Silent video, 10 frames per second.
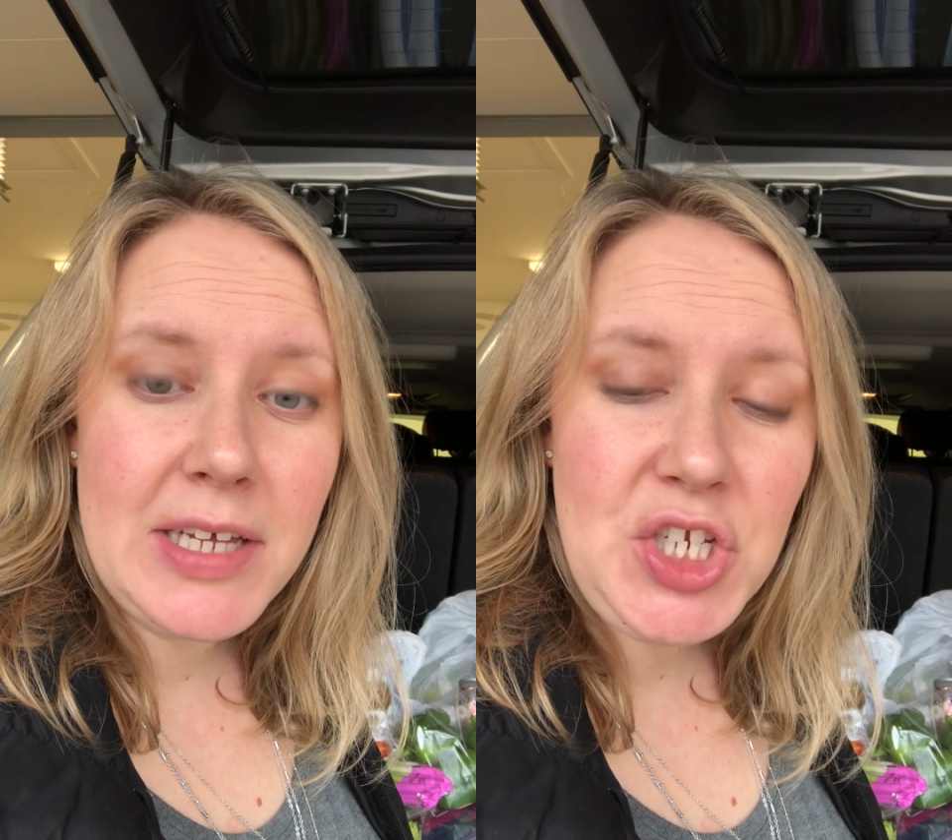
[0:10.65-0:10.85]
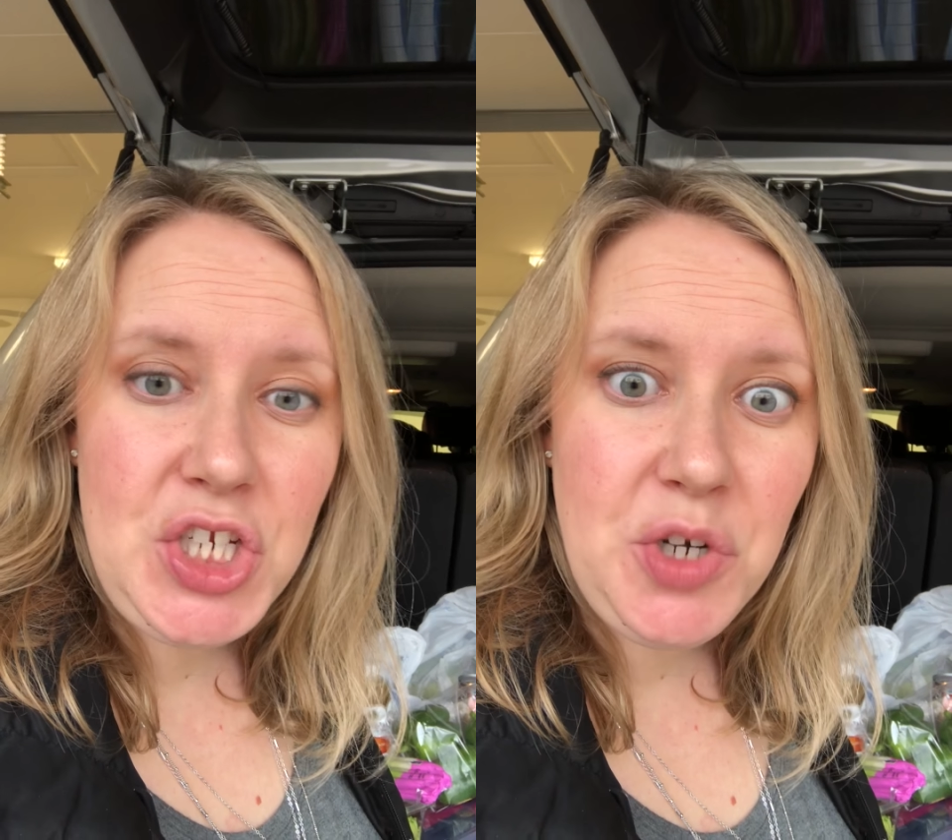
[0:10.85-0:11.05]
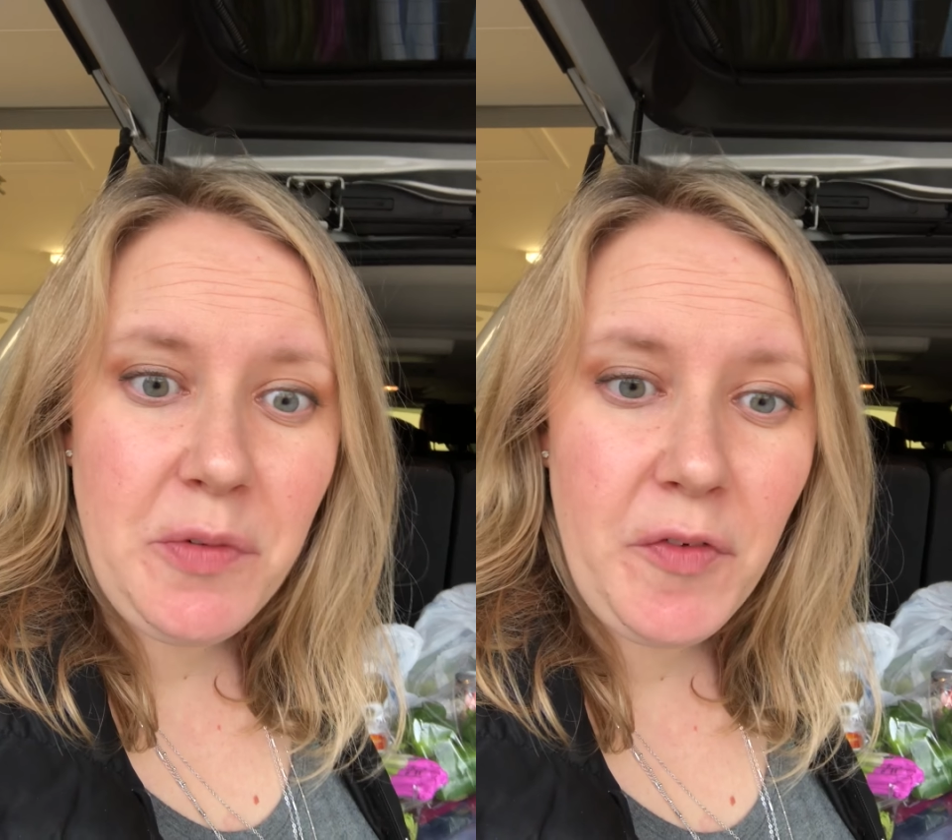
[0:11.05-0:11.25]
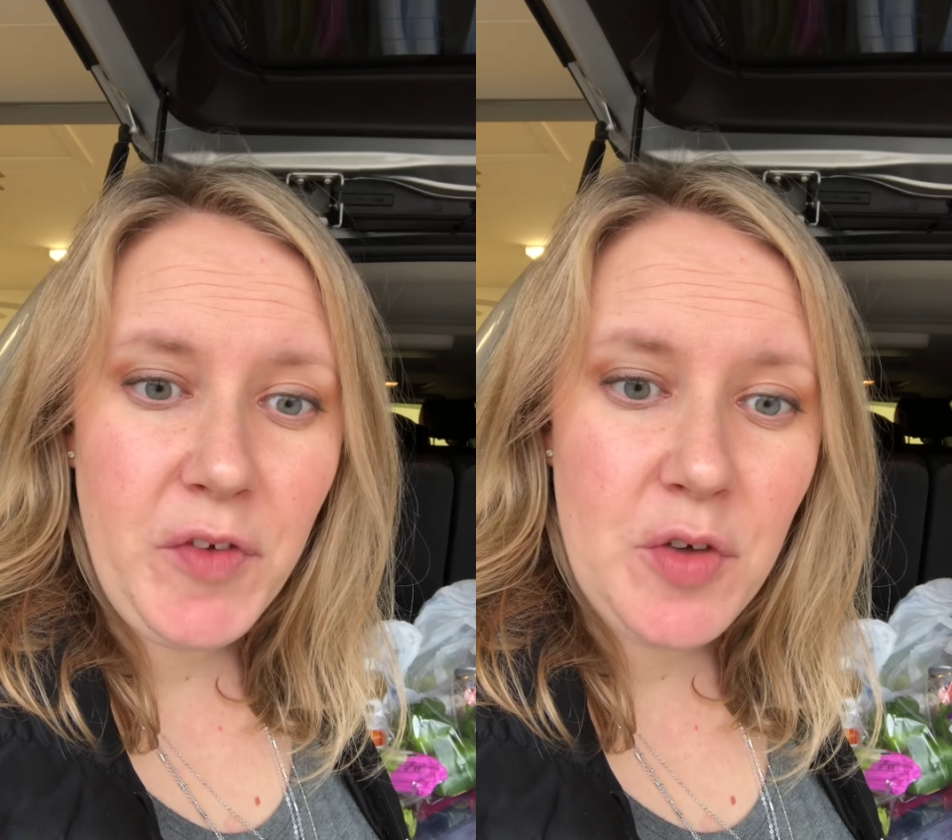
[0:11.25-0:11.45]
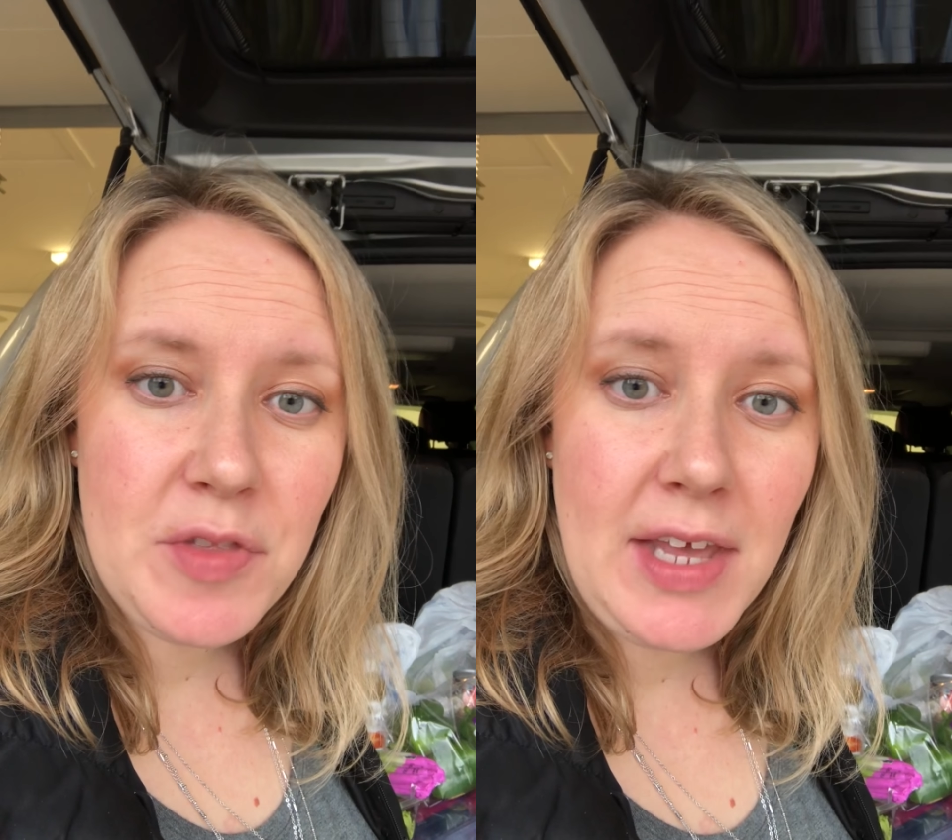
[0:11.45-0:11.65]
let you know of a
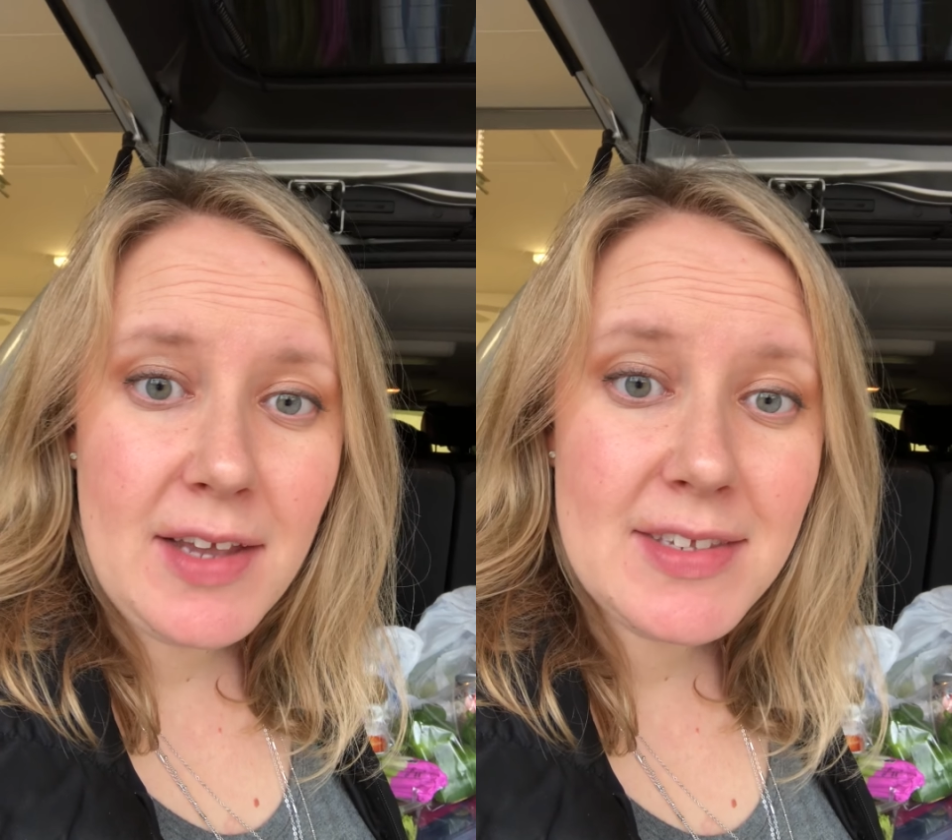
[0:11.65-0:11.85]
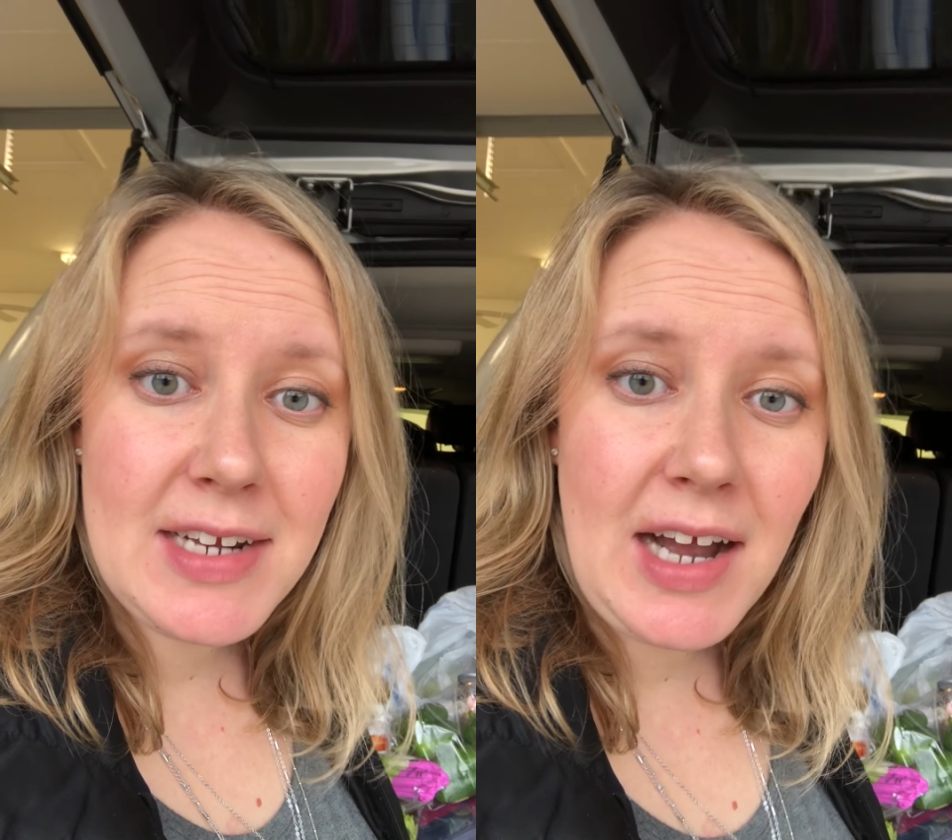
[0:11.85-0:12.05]
few things that